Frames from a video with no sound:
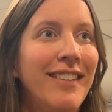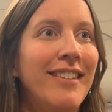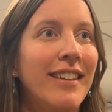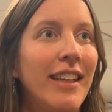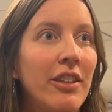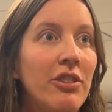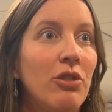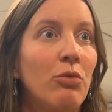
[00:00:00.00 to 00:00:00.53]
to
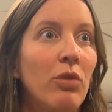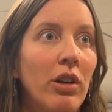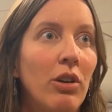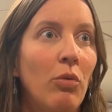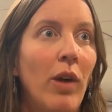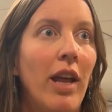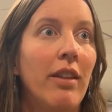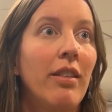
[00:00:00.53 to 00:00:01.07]
get to
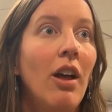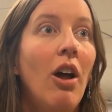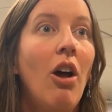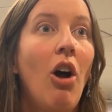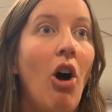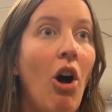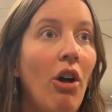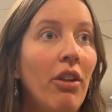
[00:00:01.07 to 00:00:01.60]
work with
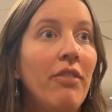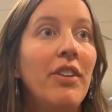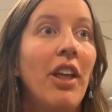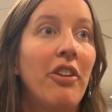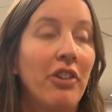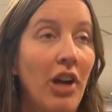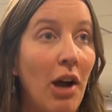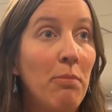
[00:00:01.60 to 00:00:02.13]
all of the
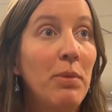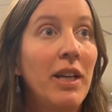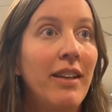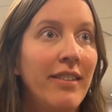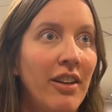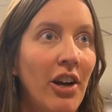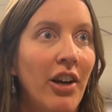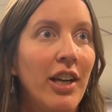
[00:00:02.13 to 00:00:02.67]
other
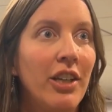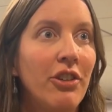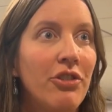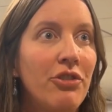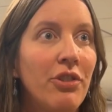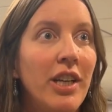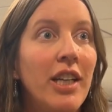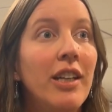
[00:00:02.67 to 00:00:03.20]
companies in our
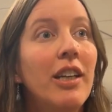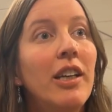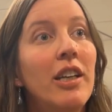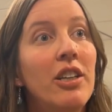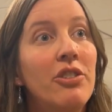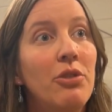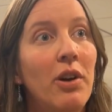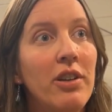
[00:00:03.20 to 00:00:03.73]
industry
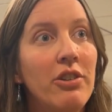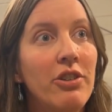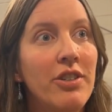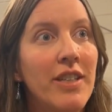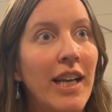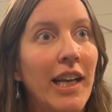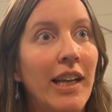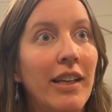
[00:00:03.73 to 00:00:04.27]
to
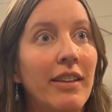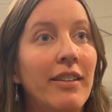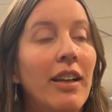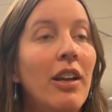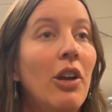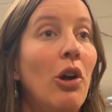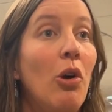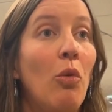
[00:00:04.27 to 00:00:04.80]
understand
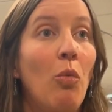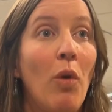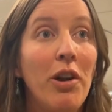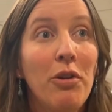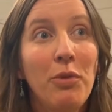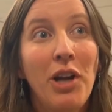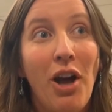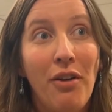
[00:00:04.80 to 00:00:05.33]
what
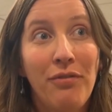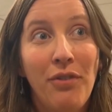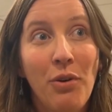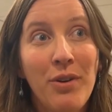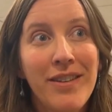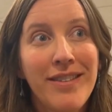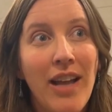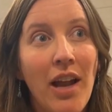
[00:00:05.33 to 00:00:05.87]
are we all
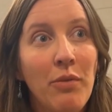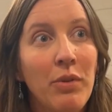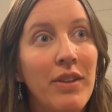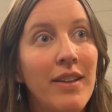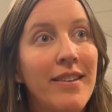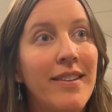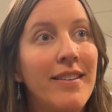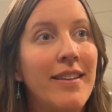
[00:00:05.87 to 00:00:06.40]
focused on
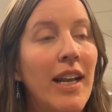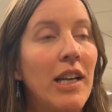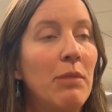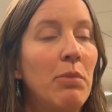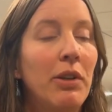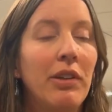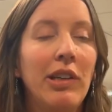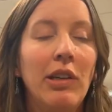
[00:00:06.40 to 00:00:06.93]
within
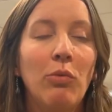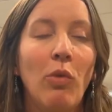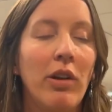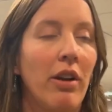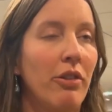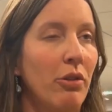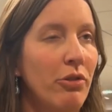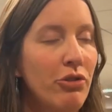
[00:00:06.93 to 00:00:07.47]
sustainability, what
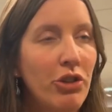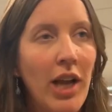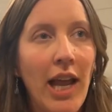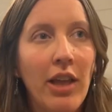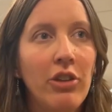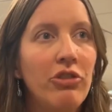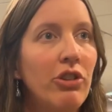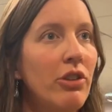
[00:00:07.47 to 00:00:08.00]
are those
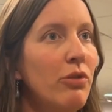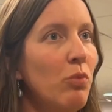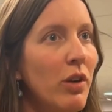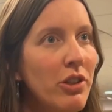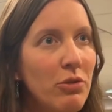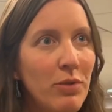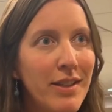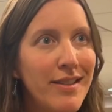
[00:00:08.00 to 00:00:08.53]
challenges, what
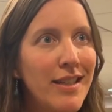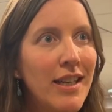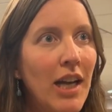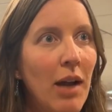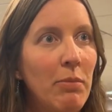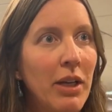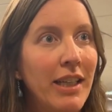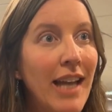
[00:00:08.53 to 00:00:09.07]
do we see
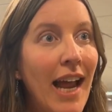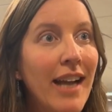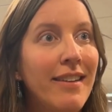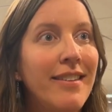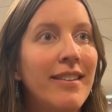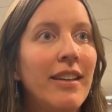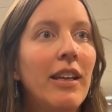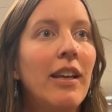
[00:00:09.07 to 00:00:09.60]
coming
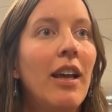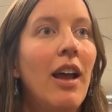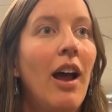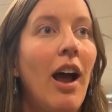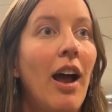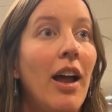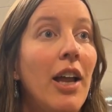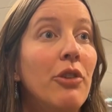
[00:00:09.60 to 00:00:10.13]
next,
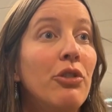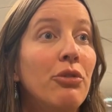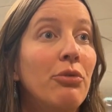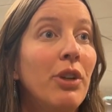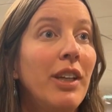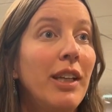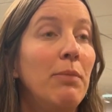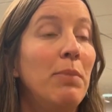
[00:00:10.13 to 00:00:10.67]
and to
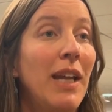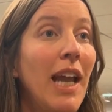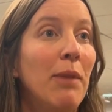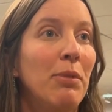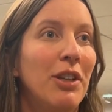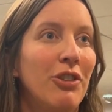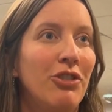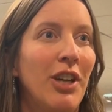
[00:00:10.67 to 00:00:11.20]
really be
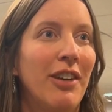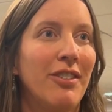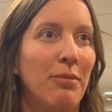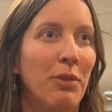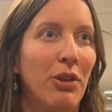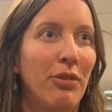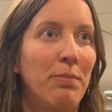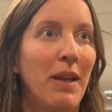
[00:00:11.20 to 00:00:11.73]
able to share some
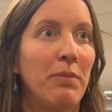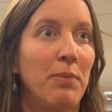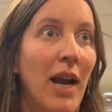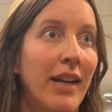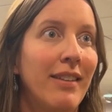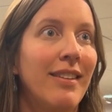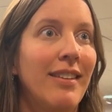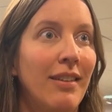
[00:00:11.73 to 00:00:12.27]
of those best
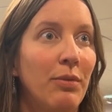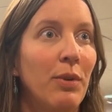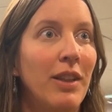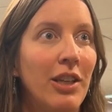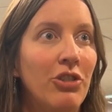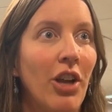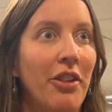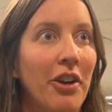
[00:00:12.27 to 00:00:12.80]
practices with
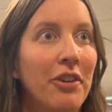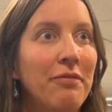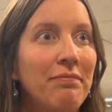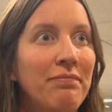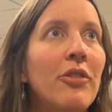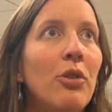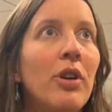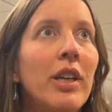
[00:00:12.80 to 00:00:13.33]
each other.
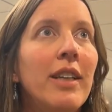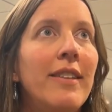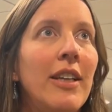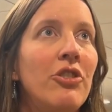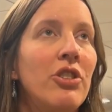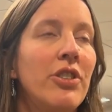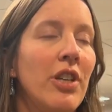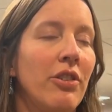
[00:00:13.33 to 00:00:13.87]

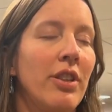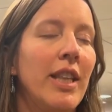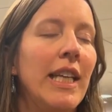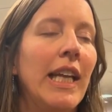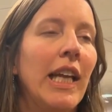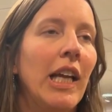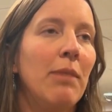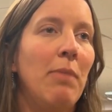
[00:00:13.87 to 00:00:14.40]
Organizations are
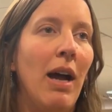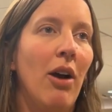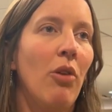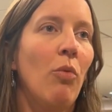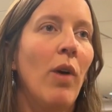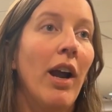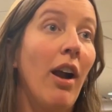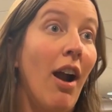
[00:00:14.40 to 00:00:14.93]
thinking about
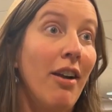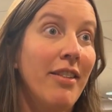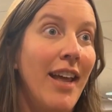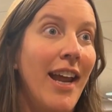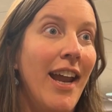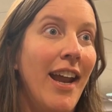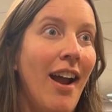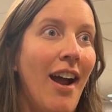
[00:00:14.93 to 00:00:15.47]
where are
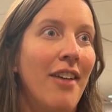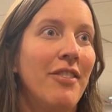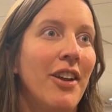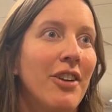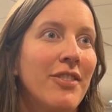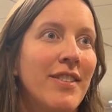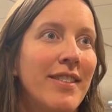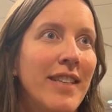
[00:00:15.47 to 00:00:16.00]
they on their
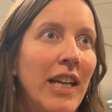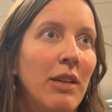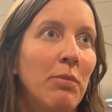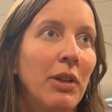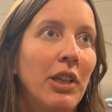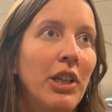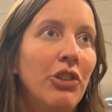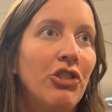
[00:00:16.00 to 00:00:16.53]

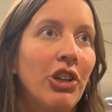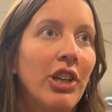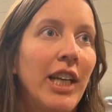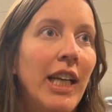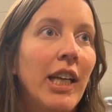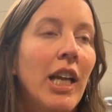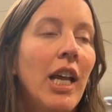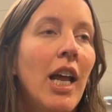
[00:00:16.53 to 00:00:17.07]
sustainability
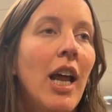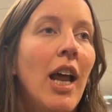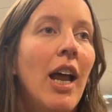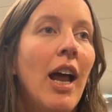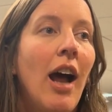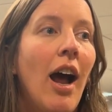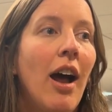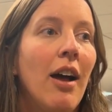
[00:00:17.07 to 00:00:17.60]
journey.
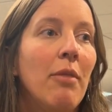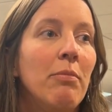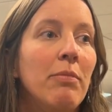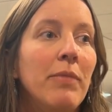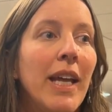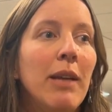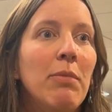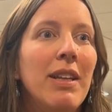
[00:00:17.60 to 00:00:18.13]

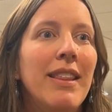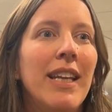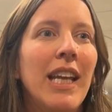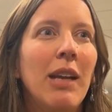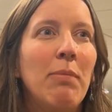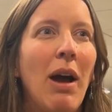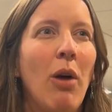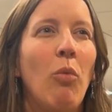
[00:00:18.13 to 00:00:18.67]
They can be thinking
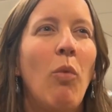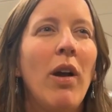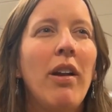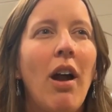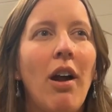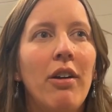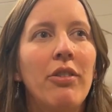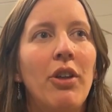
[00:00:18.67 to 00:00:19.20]
about what
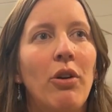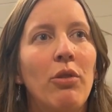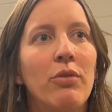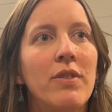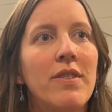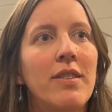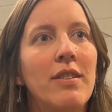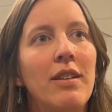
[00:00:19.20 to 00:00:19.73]
are
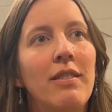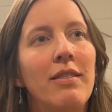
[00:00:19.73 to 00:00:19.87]
those